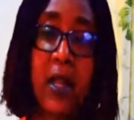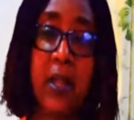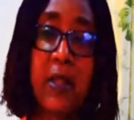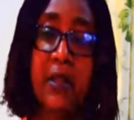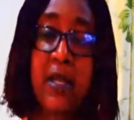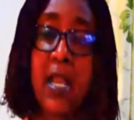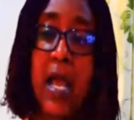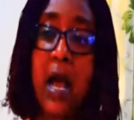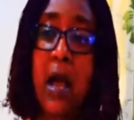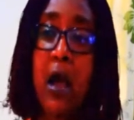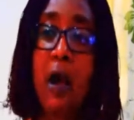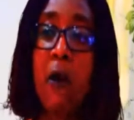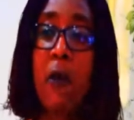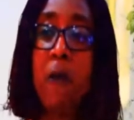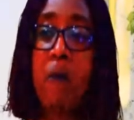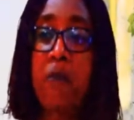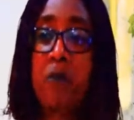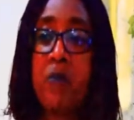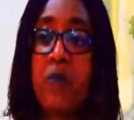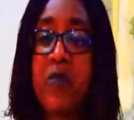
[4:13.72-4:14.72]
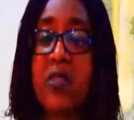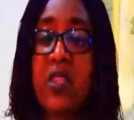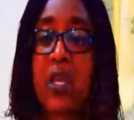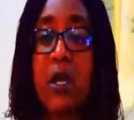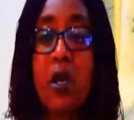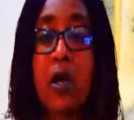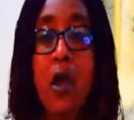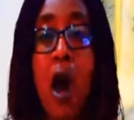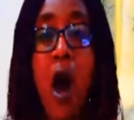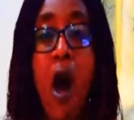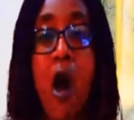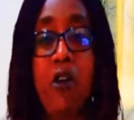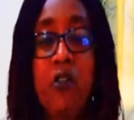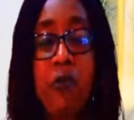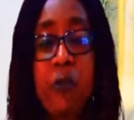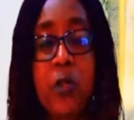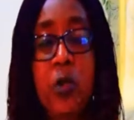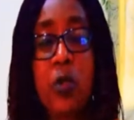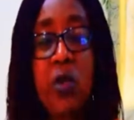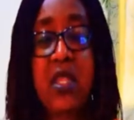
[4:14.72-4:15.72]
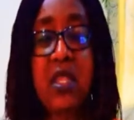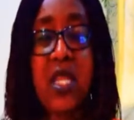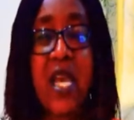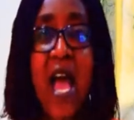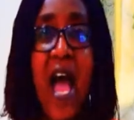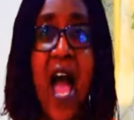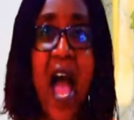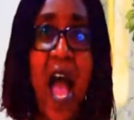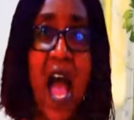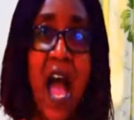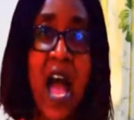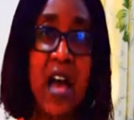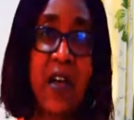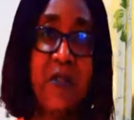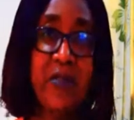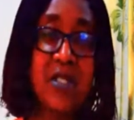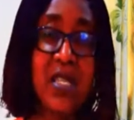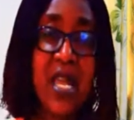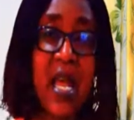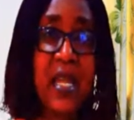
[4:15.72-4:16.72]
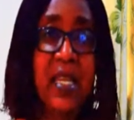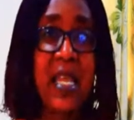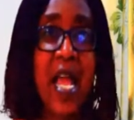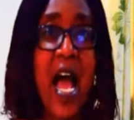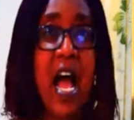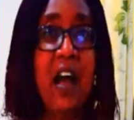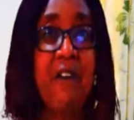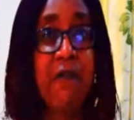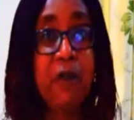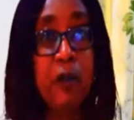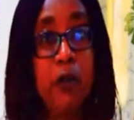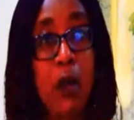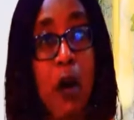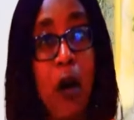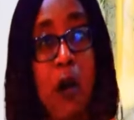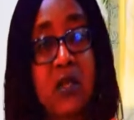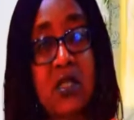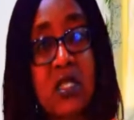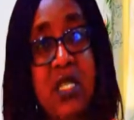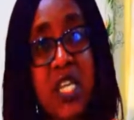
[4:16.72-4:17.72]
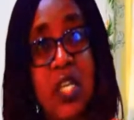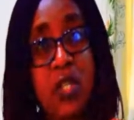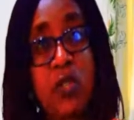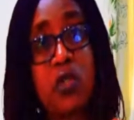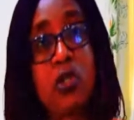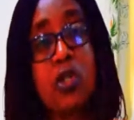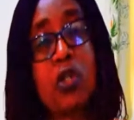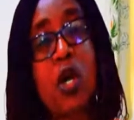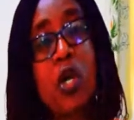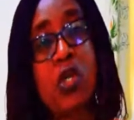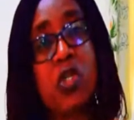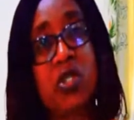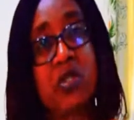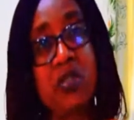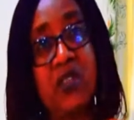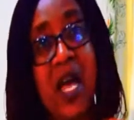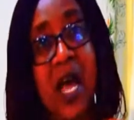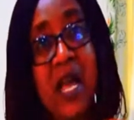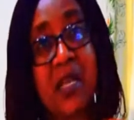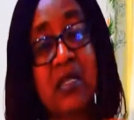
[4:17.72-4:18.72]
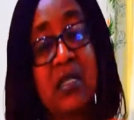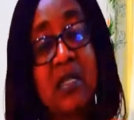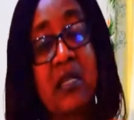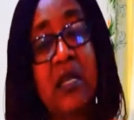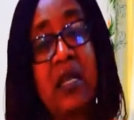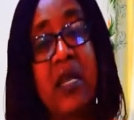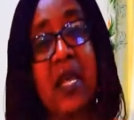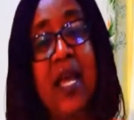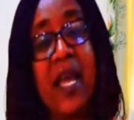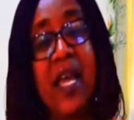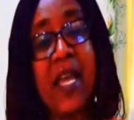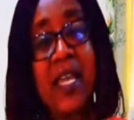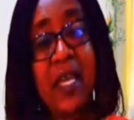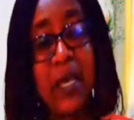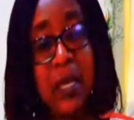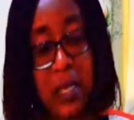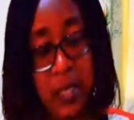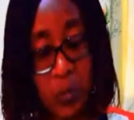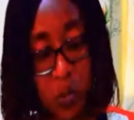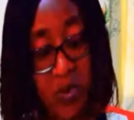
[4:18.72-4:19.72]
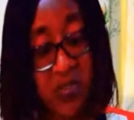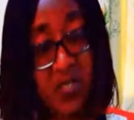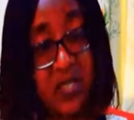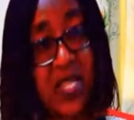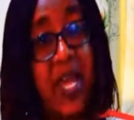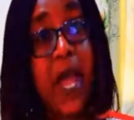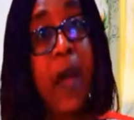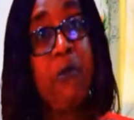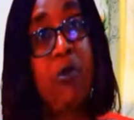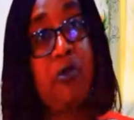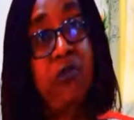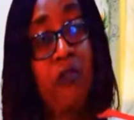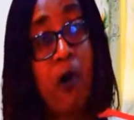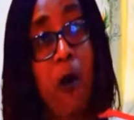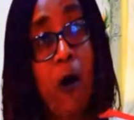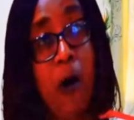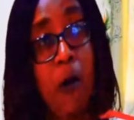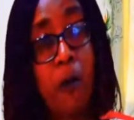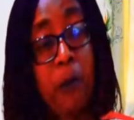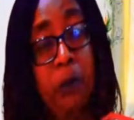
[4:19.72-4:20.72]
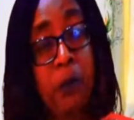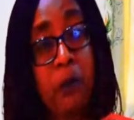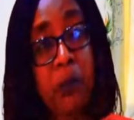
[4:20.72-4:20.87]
Now, the gulf between the haves and have-nots is such that it was there before,